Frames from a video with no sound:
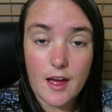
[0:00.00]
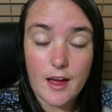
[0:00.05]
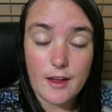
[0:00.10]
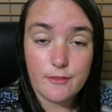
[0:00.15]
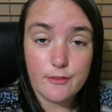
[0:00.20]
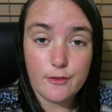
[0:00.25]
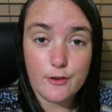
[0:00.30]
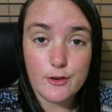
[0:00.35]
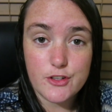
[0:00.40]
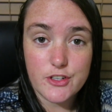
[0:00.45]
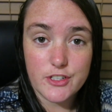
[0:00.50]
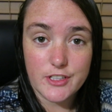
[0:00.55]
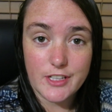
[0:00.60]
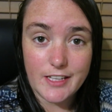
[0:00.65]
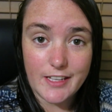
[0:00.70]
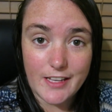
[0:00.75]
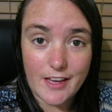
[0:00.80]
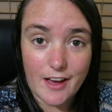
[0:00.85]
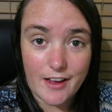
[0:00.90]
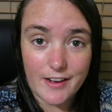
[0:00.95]

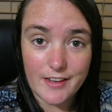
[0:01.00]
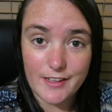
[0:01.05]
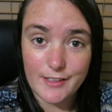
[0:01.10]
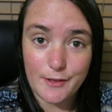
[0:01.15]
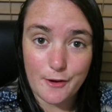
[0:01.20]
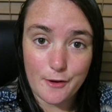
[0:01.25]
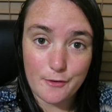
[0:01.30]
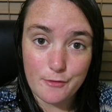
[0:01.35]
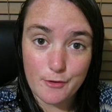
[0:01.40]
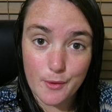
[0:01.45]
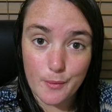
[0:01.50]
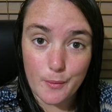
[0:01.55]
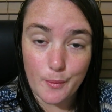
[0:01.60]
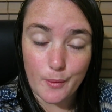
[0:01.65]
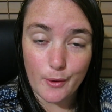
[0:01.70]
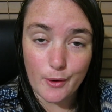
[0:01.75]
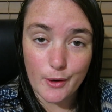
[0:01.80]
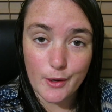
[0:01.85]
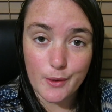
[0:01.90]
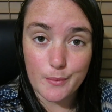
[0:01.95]
Unfortunately, I didn't go for a walk,